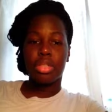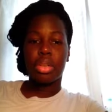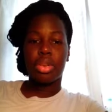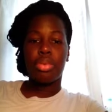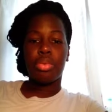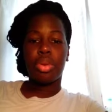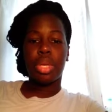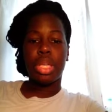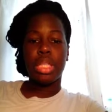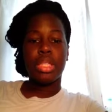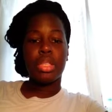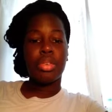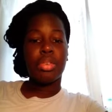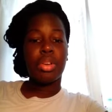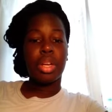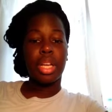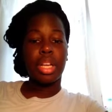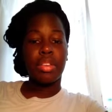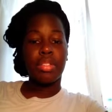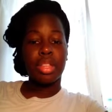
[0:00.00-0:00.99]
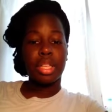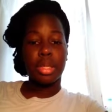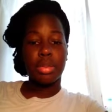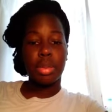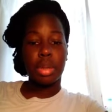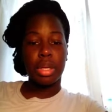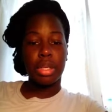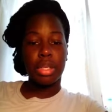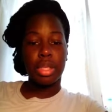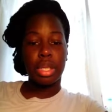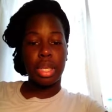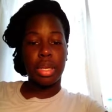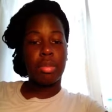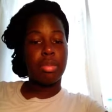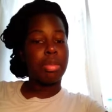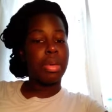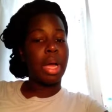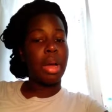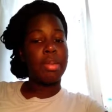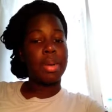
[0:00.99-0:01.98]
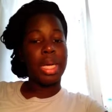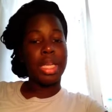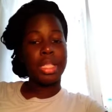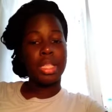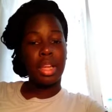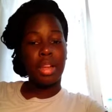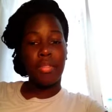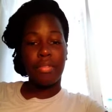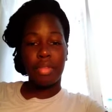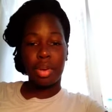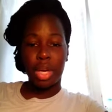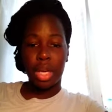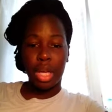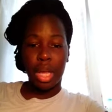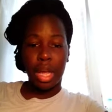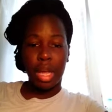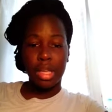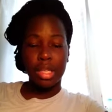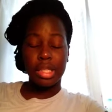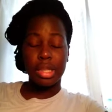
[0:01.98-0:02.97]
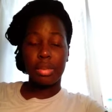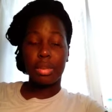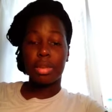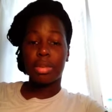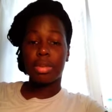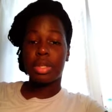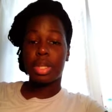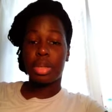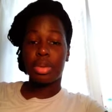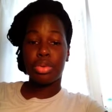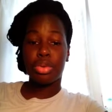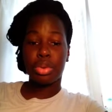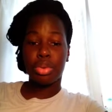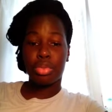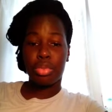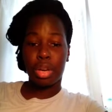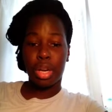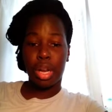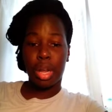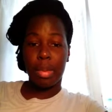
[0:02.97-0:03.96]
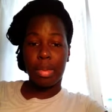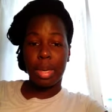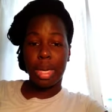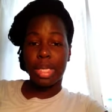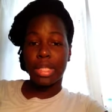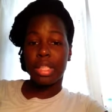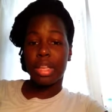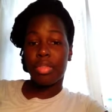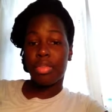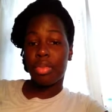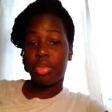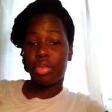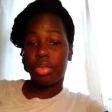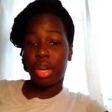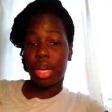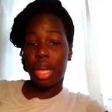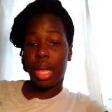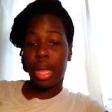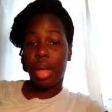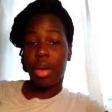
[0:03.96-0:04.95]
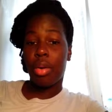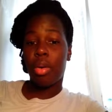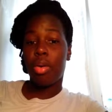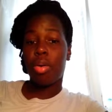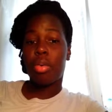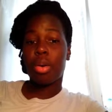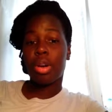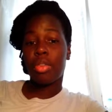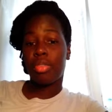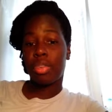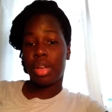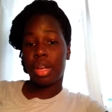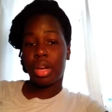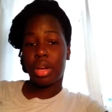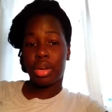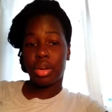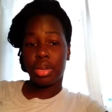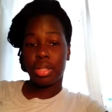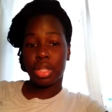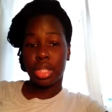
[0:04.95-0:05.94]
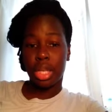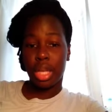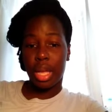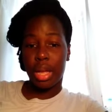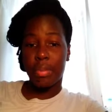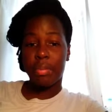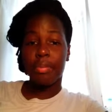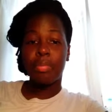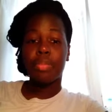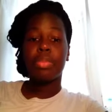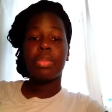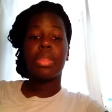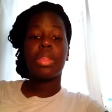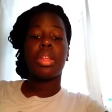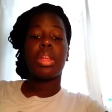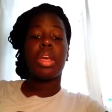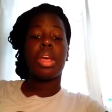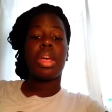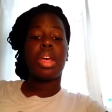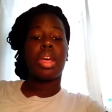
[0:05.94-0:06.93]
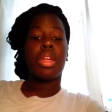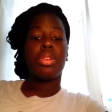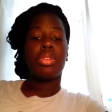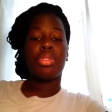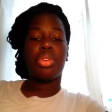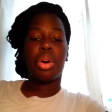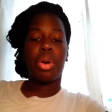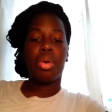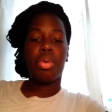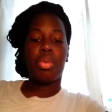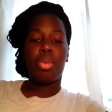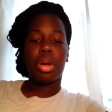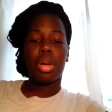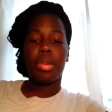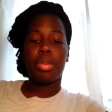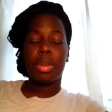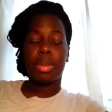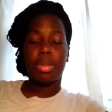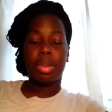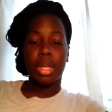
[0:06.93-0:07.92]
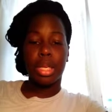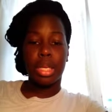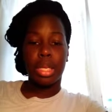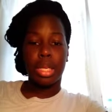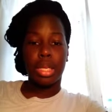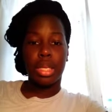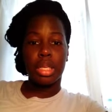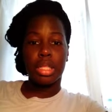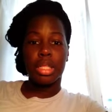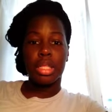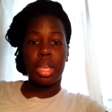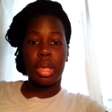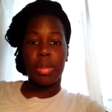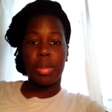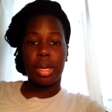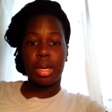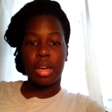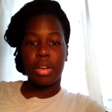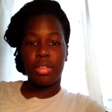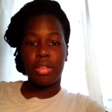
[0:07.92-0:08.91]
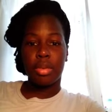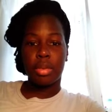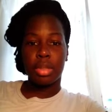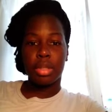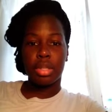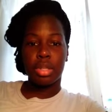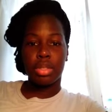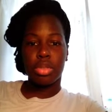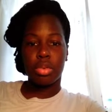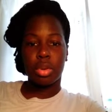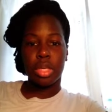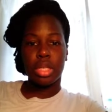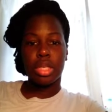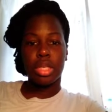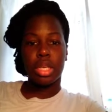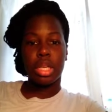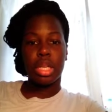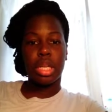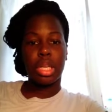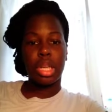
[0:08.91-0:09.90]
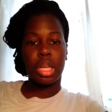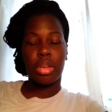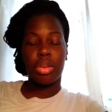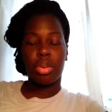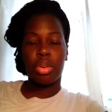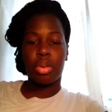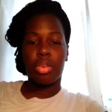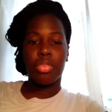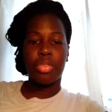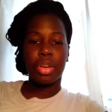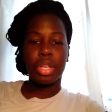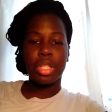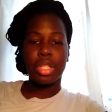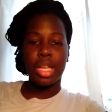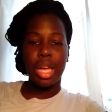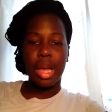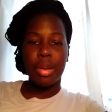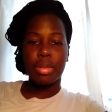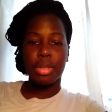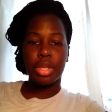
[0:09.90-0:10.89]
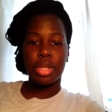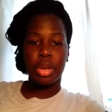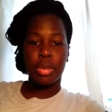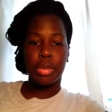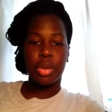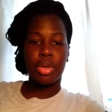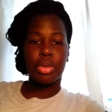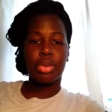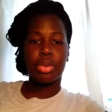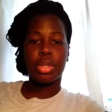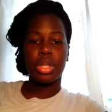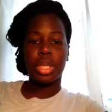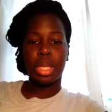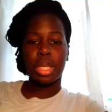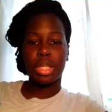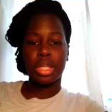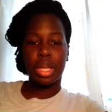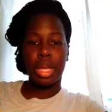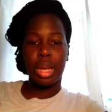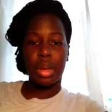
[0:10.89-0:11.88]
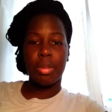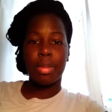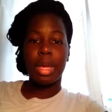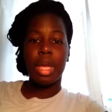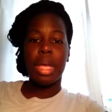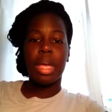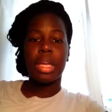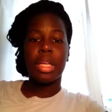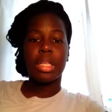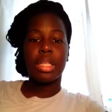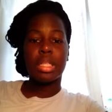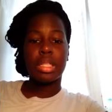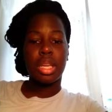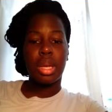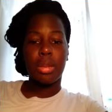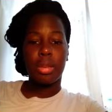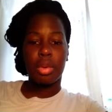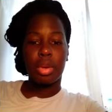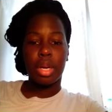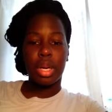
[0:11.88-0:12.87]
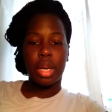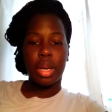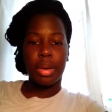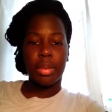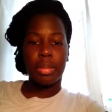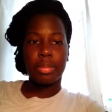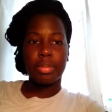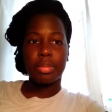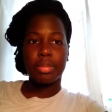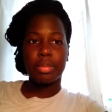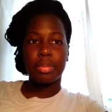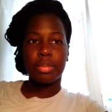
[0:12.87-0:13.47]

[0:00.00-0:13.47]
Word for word: So you need to forgive this person. I'm not saying forget. Some people say you should forget, but I say if you forget, what if it occurs again? And you don't want to be put in the same uncomfortable situation again. You know, first time, shame on you. Second time, shame on them.